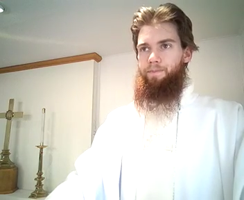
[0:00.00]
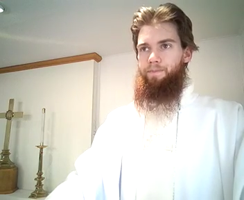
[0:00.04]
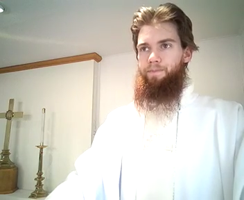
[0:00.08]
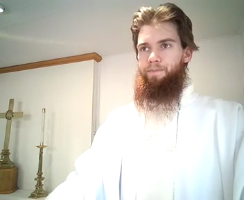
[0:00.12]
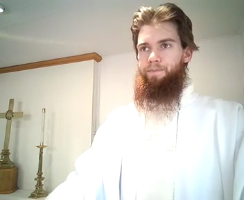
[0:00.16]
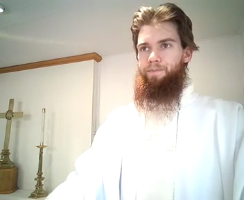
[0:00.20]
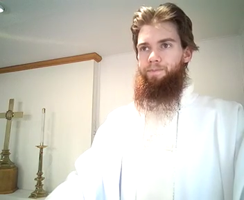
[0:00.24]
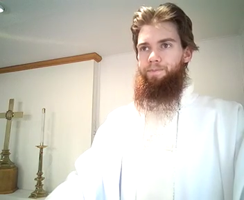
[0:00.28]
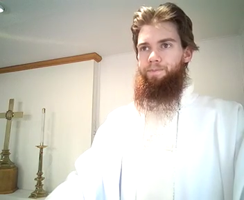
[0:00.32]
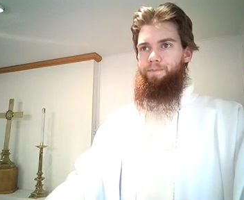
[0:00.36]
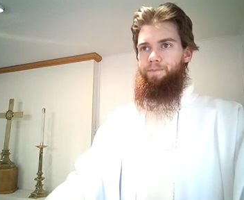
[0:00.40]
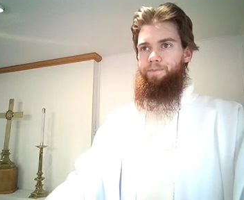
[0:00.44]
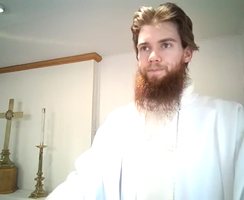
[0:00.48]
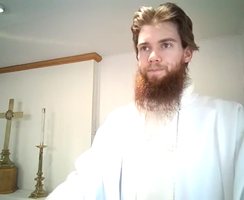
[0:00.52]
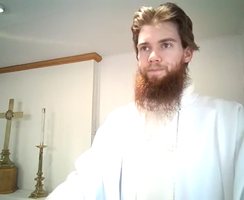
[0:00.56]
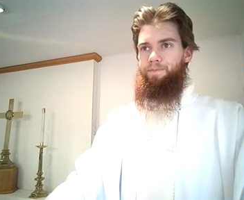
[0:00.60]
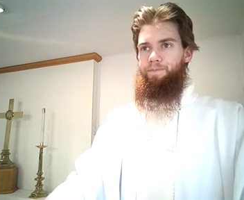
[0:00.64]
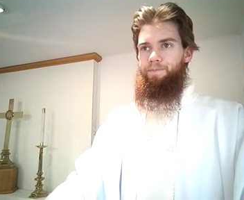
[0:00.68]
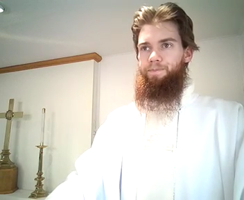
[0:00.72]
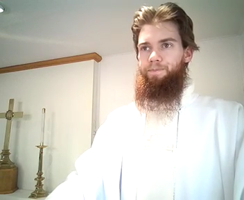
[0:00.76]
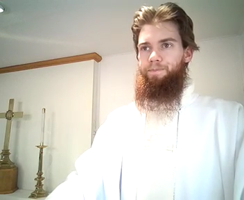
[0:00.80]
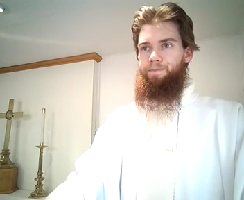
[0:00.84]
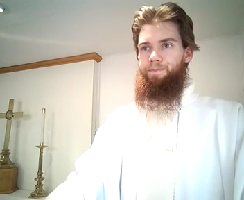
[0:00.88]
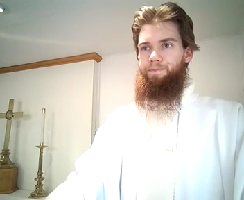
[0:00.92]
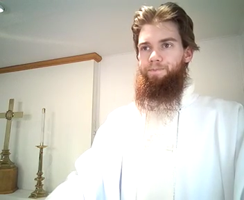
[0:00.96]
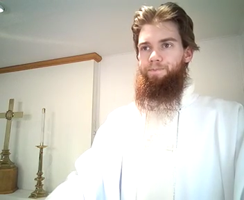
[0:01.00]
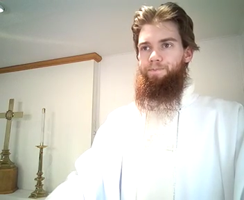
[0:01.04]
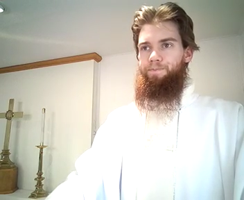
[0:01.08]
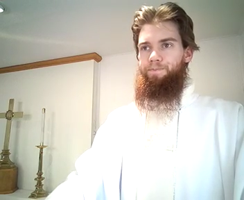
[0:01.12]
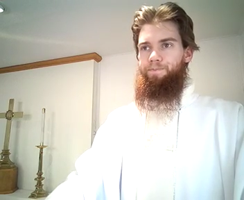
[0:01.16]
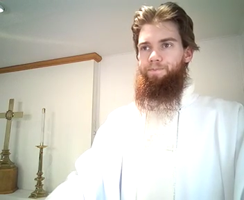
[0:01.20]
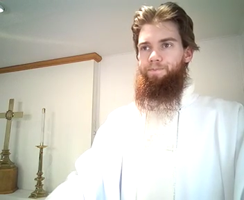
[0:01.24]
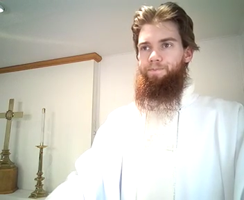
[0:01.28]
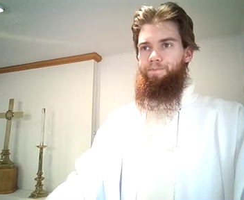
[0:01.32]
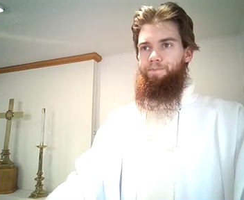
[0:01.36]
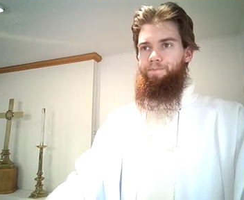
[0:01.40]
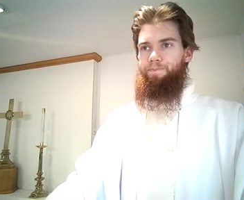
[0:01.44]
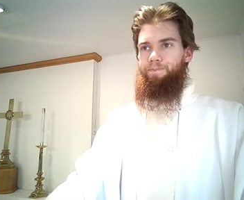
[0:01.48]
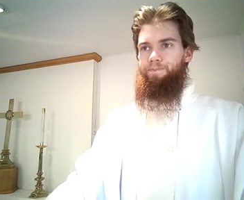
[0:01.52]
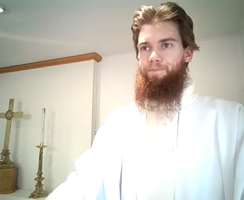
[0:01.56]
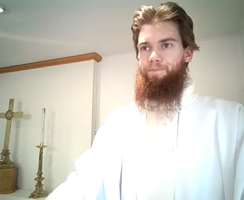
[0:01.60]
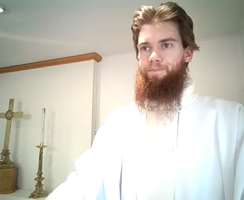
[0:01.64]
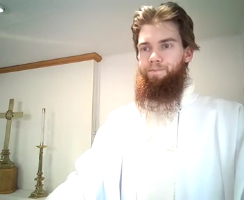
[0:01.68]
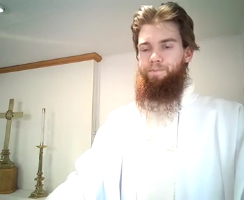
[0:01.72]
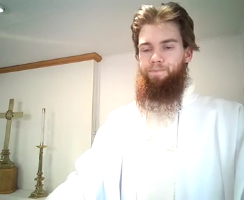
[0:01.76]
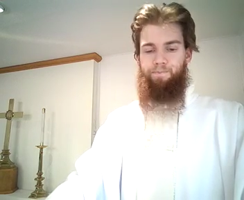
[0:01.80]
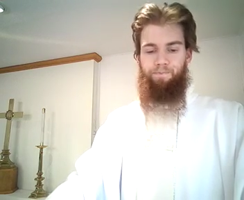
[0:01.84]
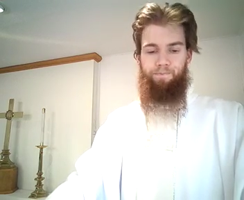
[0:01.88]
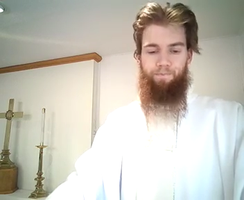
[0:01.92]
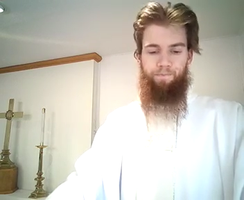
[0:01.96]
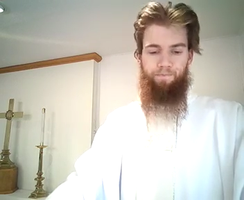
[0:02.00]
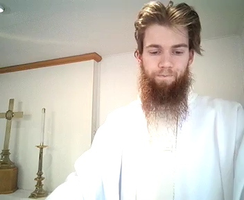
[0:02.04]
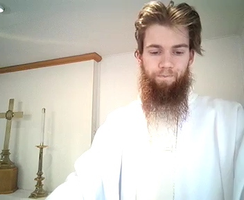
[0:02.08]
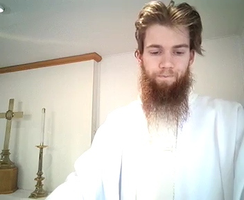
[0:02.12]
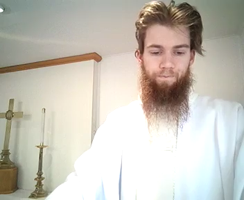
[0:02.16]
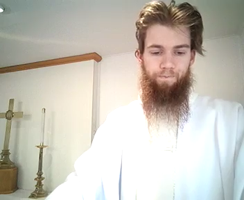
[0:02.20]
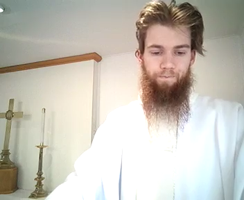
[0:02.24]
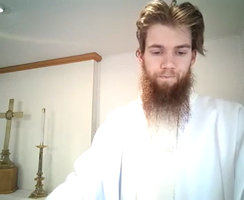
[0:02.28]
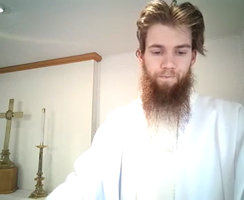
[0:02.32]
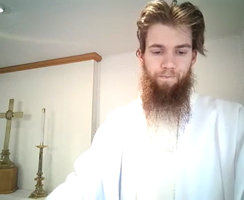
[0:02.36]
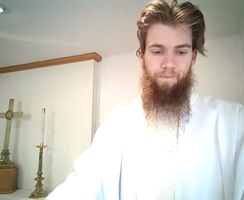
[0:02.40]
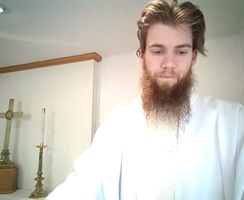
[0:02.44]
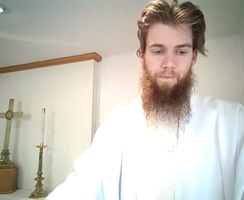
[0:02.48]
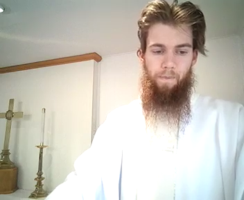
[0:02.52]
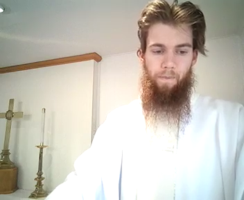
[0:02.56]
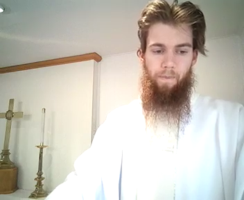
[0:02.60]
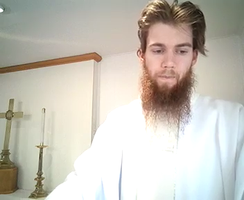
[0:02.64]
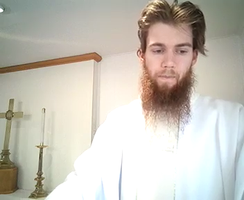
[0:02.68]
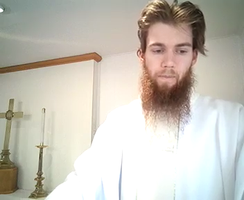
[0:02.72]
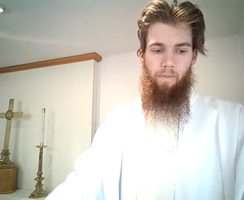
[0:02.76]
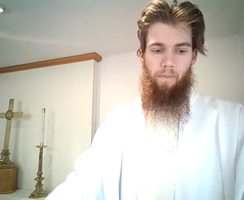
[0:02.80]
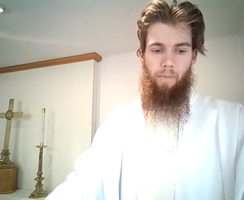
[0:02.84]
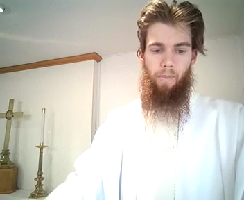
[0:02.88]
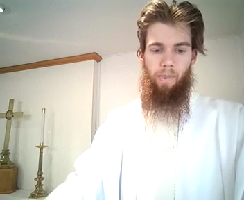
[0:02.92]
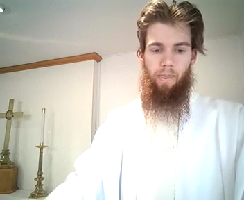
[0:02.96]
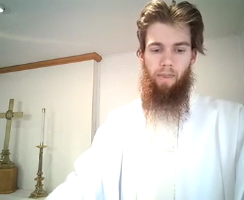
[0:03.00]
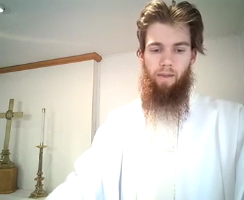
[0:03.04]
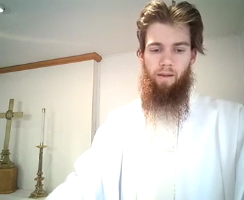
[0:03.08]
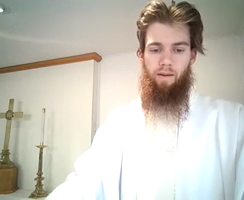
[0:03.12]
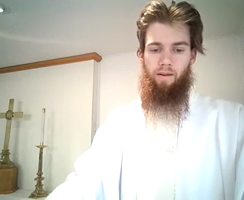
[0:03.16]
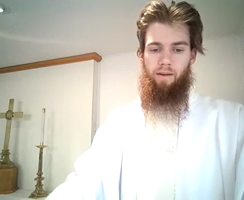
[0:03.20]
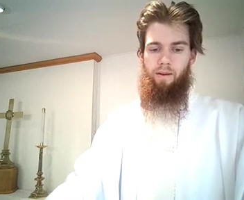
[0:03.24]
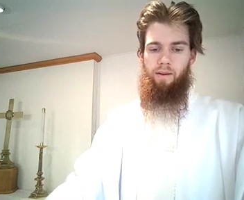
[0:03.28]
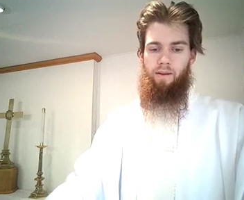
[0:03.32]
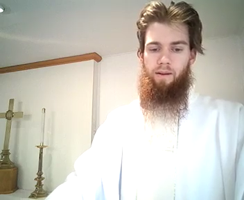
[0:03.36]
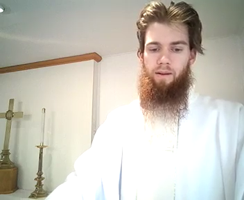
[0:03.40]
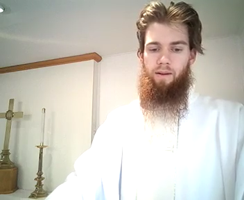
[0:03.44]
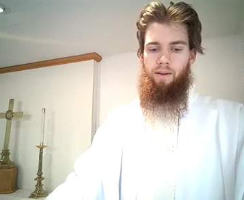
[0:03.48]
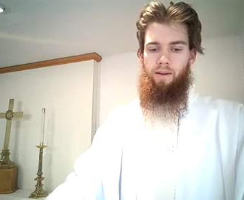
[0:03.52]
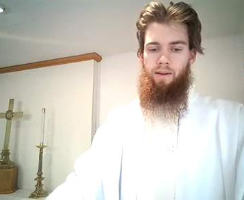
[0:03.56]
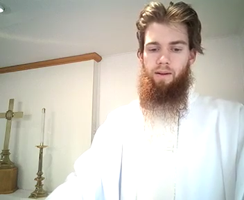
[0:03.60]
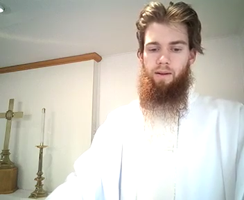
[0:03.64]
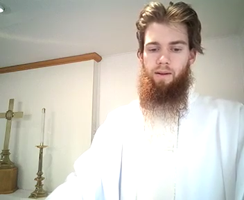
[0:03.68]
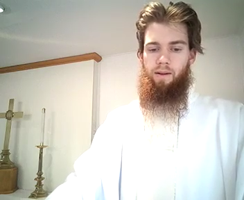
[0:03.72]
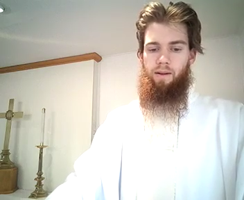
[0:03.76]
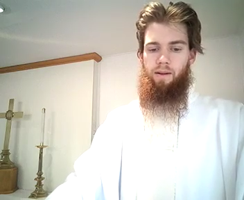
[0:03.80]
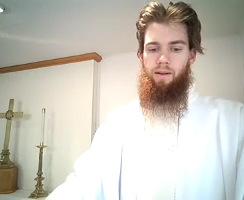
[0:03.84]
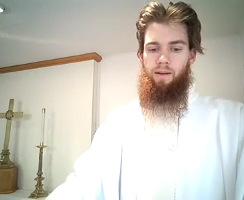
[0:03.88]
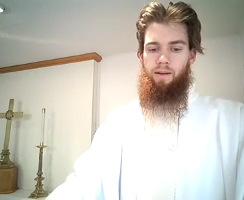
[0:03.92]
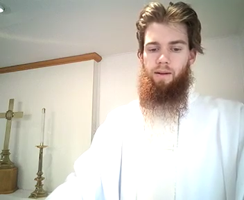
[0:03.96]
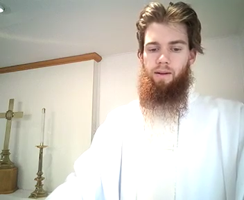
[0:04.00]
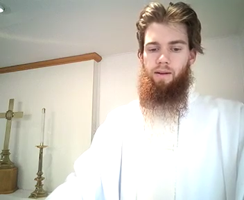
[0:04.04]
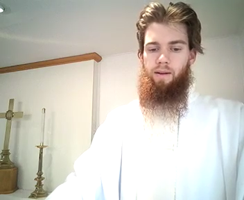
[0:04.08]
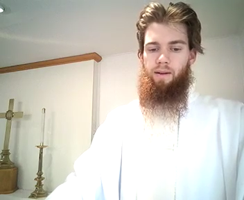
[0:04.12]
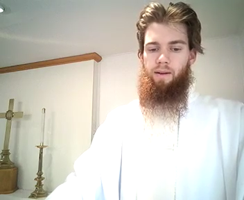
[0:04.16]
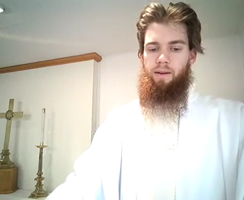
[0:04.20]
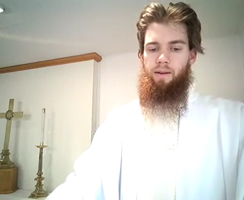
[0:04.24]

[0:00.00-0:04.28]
[no speech]